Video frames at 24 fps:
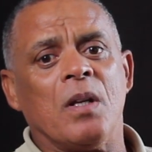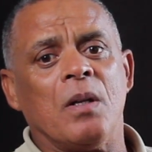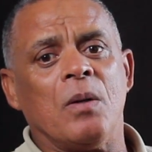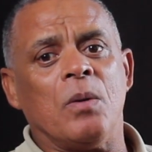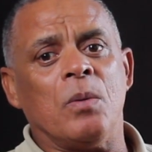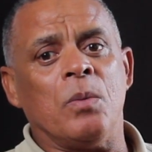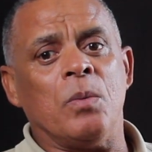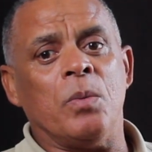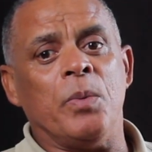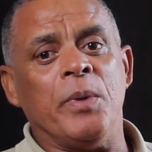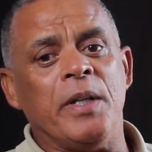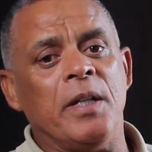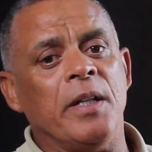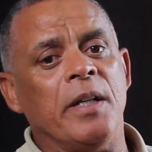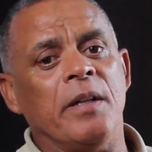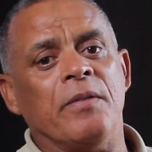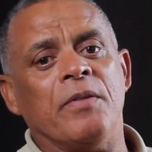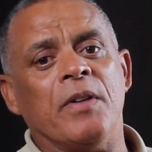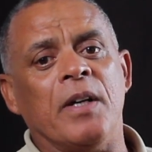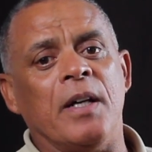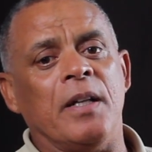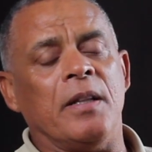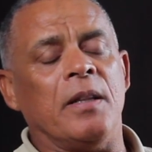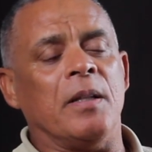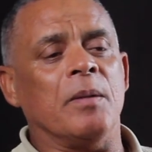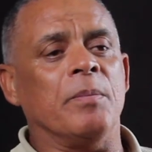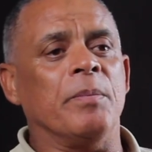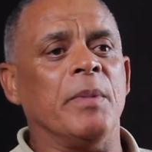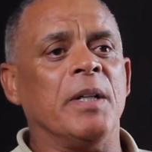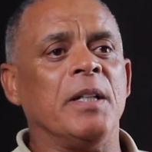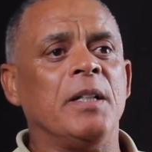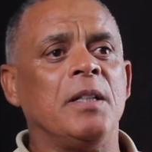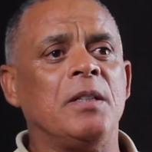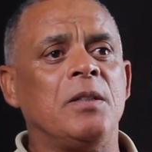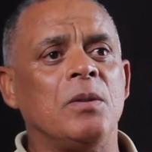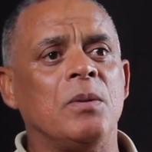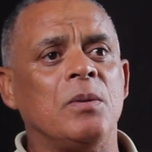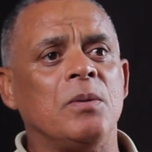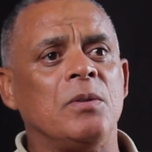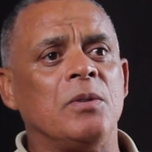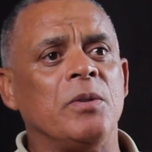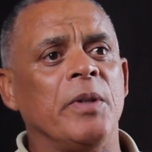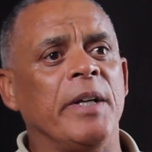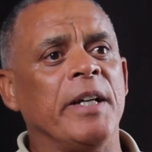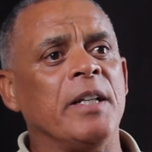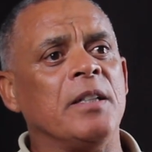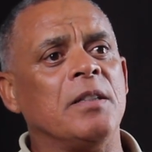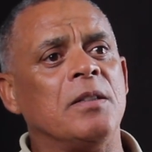we never had the money to
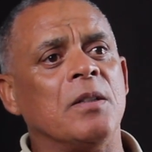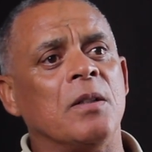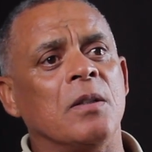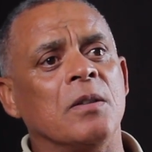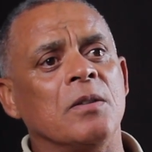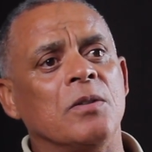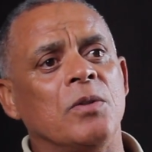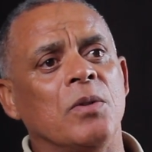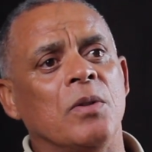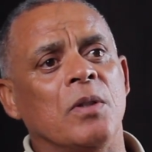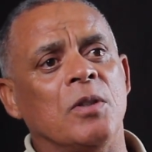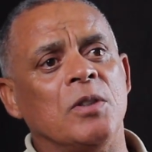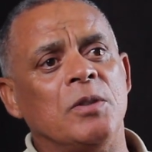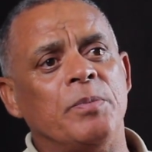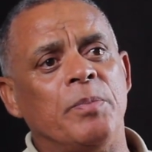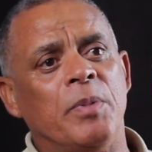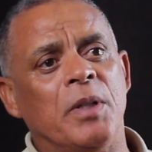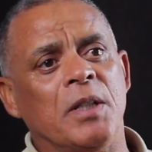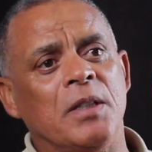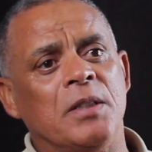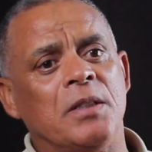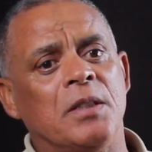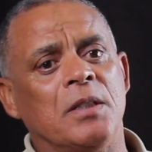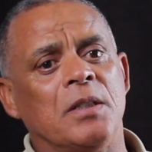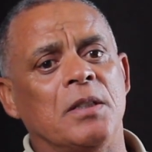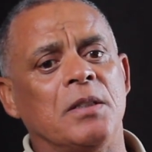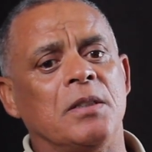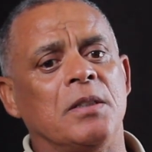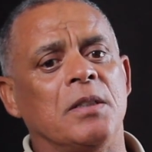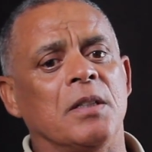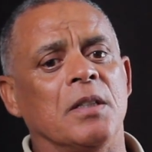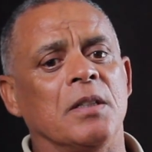enter onto those places.